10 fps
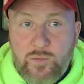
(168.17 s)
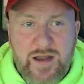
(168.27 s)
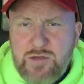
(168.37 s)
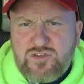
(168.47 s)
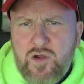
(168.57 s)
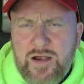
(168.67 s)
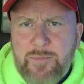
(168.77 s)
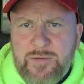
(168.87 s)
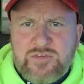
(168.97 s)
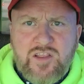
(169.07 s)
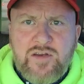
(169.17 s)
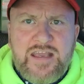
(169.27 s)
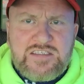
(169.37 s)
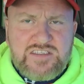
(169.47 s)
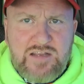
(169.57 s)
When I was growing up, it was
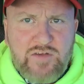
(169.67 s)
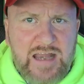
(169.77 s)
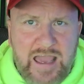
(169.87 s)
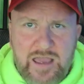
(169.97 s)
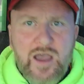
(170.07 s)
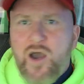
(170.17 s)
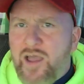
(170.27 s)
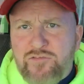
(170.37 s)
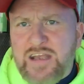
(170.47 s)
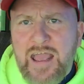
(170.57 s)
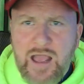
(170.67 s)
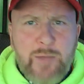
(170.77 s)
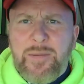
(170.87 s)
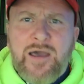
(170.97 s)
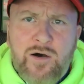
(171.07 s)
30 inches every day,
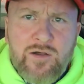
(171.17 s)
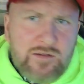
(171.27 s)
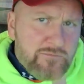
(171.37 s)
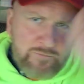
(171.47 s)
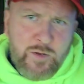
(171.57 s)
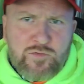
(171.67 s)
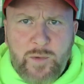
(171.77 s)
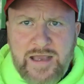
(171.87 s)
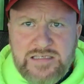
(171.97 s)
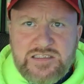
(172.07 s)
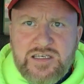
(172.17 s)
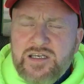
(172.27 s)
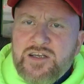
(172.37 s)
uphill, both ways.